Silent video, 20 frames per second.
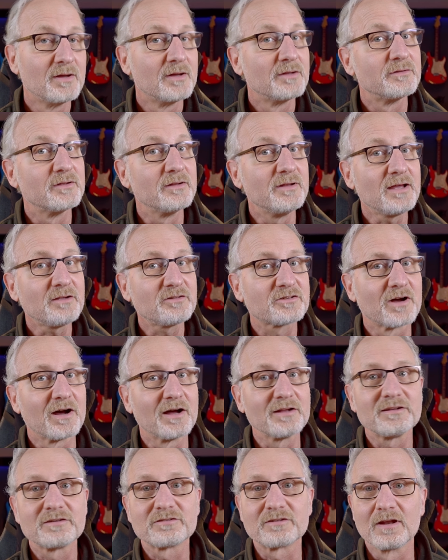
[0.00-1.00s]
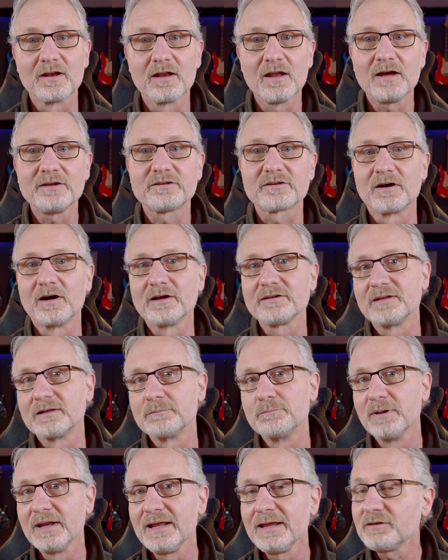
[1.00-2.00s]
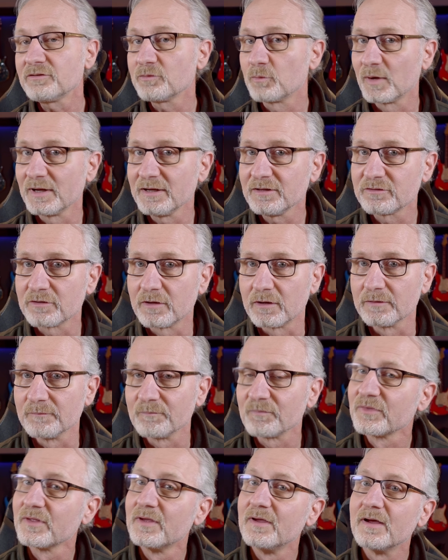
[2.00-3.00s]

The next card is a light card that blinks when it's on.